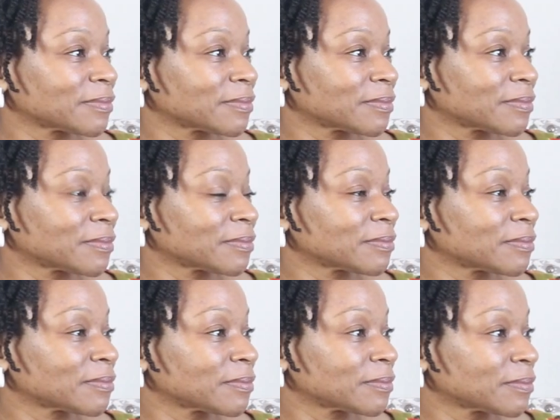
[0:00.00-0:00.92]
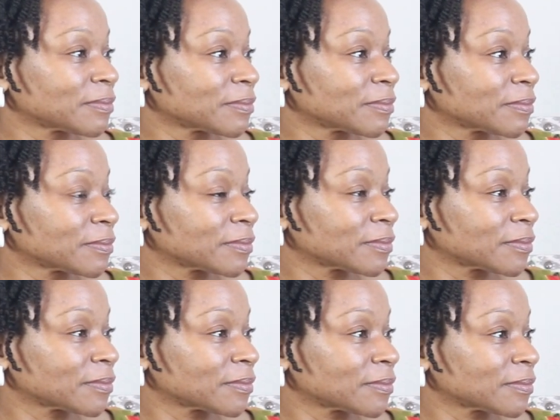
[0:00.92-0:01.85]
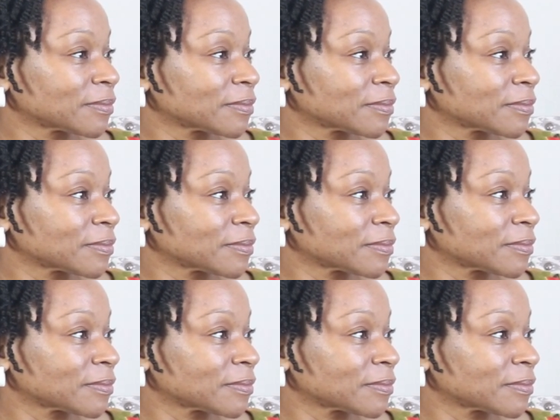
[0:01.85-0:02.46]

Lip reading: (not speaking)